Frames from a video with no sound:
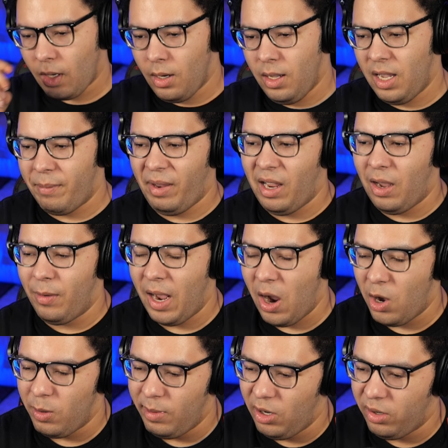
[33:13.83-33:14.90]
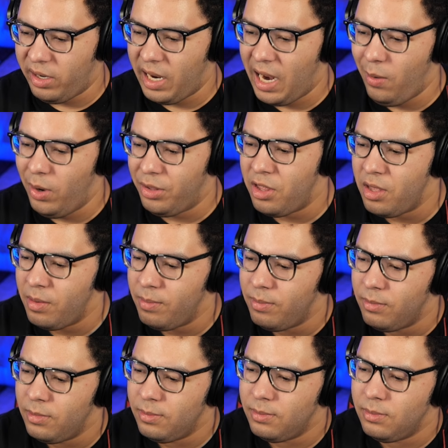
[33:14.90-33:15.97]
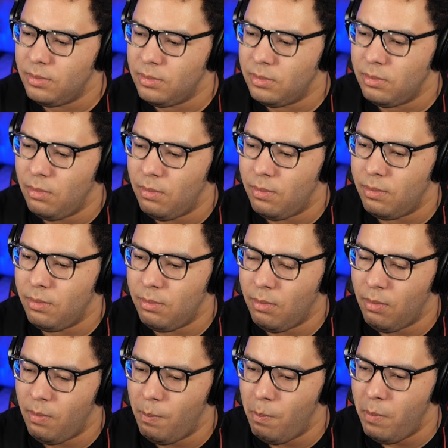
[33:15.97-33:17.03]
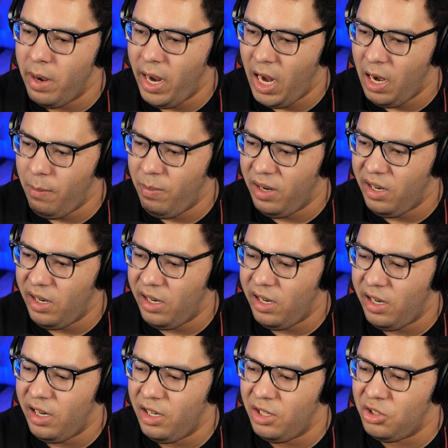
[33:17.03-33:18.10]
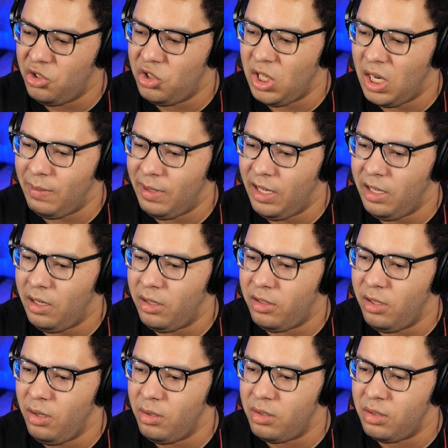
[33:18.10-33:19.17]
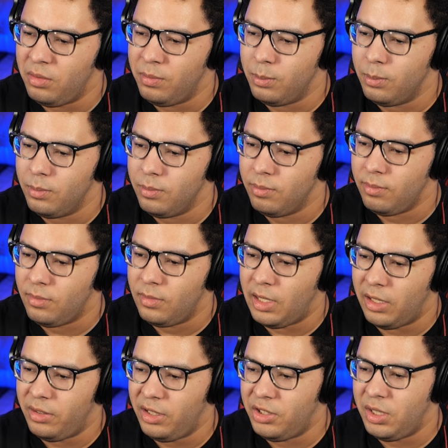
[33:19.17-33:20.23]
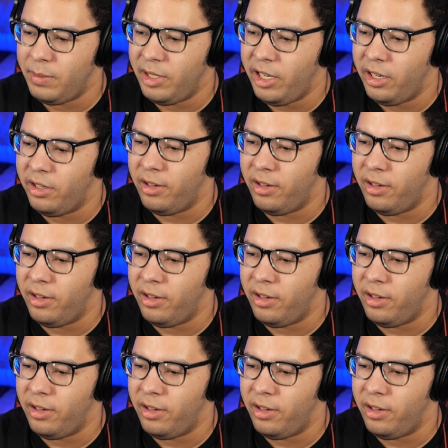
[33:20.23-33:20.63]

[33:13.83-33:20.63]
I mean, I would have been okay with maybe Jimmy getting a tooth. I don't think Jimmy cared at